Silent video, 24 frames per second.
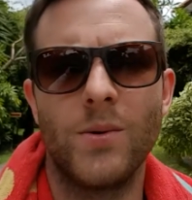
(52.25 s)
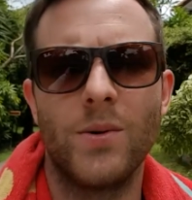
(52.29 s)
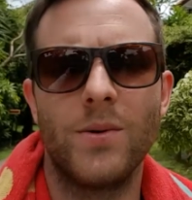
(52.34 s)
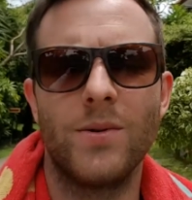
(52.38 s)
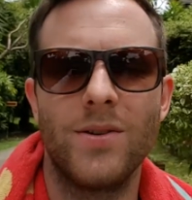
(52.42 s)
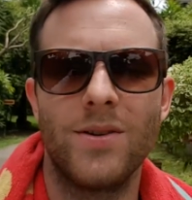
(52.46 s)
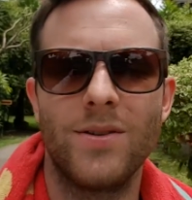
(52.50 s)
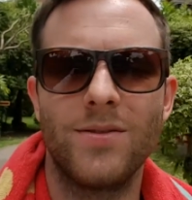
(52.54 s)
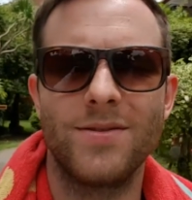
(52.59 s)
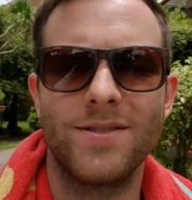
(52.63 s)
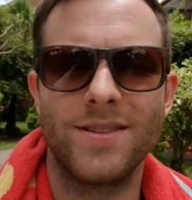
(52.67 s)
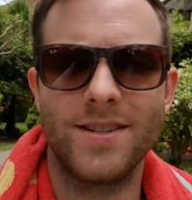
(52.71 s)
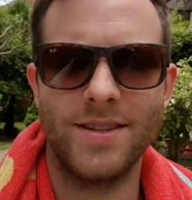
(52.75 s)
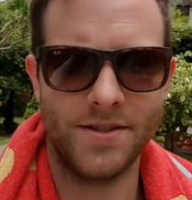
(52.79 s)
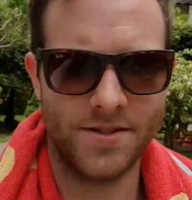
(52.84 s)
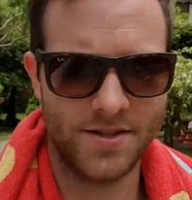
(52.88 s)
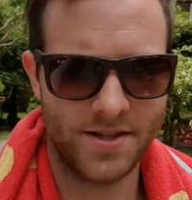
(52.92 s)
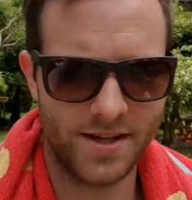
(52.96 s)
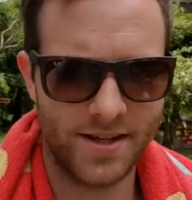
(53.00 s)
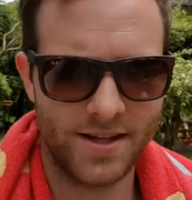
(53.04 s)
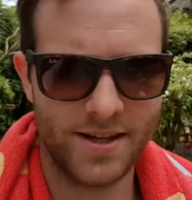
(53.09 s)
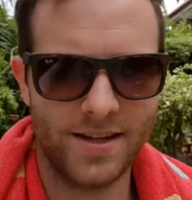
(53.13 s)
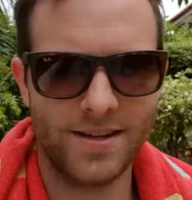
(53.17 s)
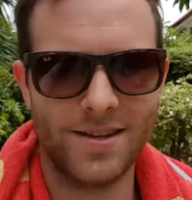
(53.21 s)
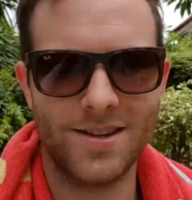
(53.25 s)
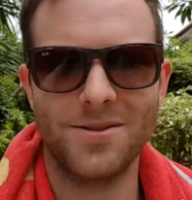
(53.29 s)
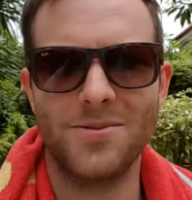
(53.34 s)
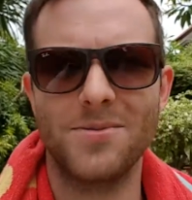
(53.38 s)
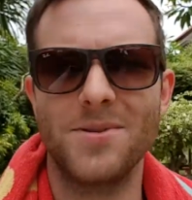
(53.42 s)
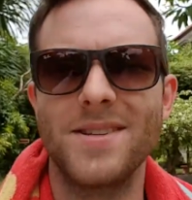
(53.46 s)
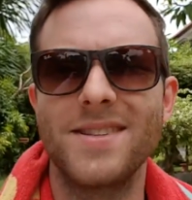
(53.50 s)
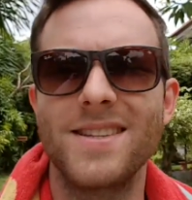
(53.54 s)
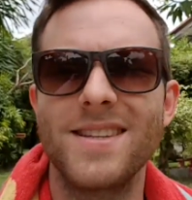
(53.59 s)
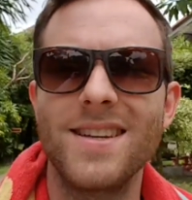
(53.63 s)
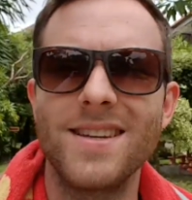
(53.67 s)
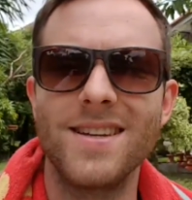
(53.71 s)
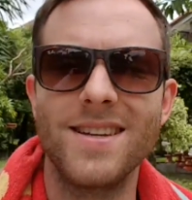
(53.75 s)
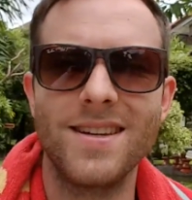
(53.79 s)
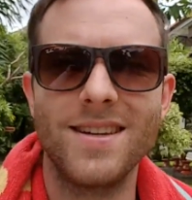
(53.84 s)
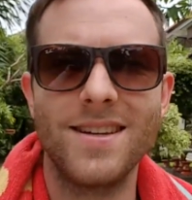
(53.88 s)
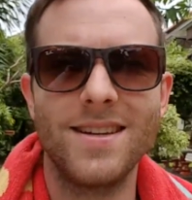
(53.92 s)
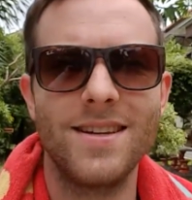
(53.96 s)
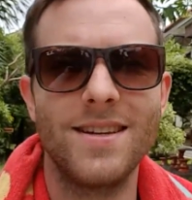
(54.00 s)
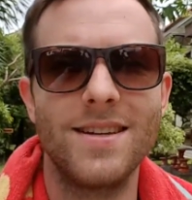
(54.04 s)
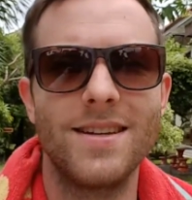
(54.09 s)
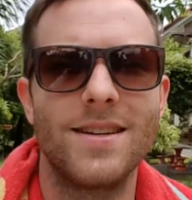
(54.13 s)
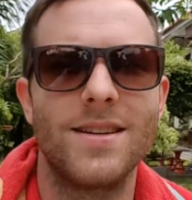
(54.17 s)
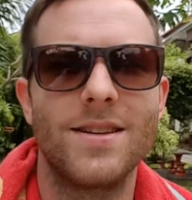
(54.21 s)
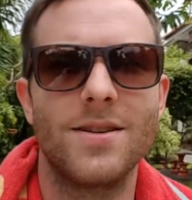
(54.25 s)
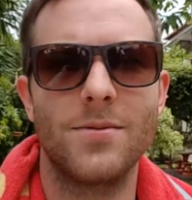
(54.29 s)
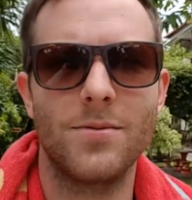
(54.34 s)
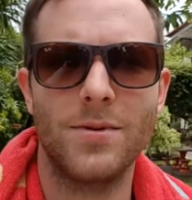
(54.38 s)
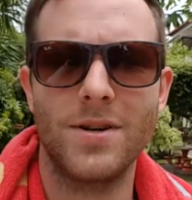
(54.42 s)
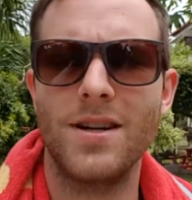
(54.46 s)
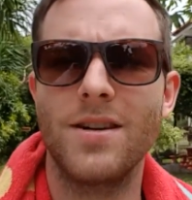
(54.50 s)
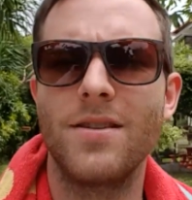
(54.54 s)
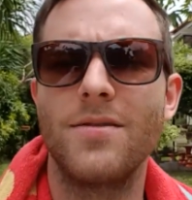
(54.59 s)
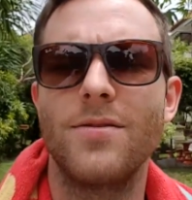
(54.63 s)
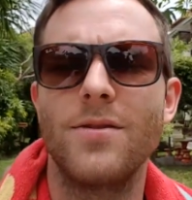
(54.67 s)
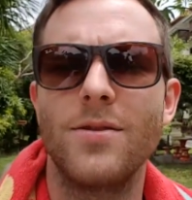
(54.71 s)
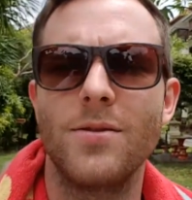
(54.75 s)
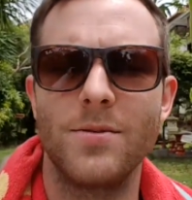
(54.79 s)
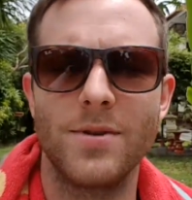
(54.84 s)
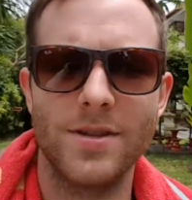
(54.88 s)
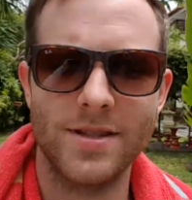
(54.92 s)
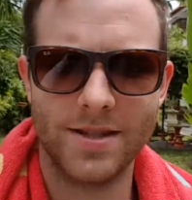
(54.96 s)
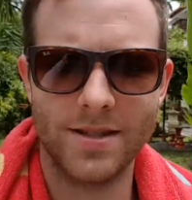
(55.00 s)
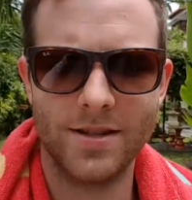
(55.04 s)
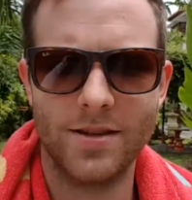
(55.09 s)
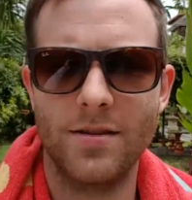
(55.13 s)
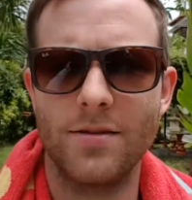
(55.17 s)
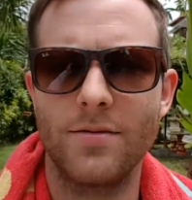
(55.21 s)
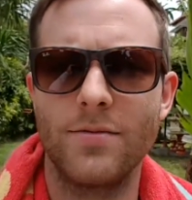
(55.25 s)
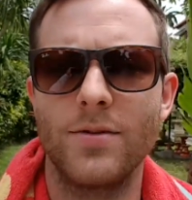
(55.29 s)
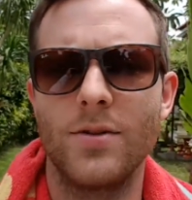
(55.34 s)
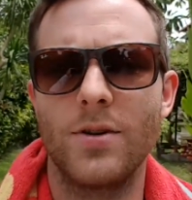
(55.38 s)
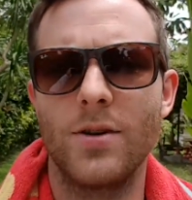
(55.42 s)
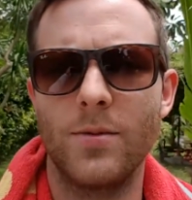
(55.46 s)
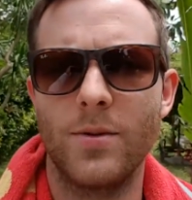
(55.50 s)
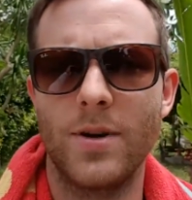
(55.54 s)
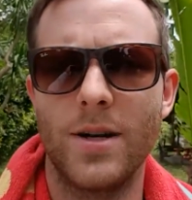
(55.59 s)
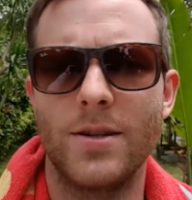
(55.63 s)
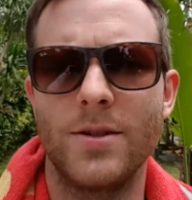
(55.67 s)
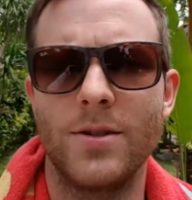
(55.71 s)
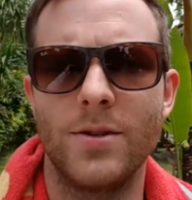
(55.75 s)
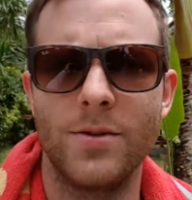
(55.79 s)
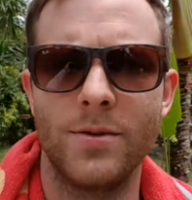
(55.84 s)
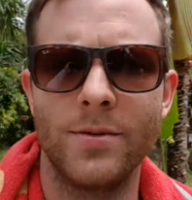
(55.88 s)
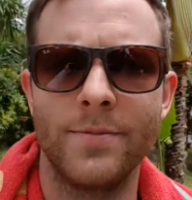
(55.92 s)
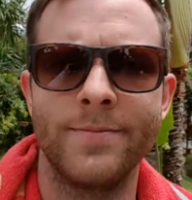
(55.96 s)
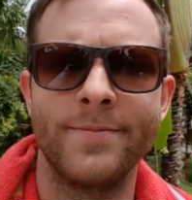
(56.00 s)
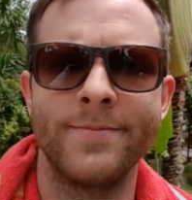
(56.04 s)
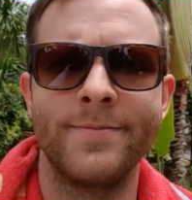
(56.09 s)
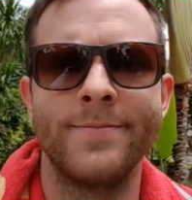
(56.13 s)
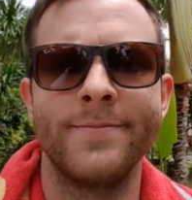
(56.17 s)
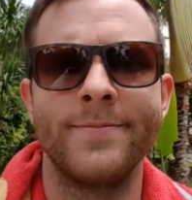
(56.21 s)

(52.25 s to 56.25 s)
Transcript: We're off to see the wizard, the wonderful wizard of Uluwatu.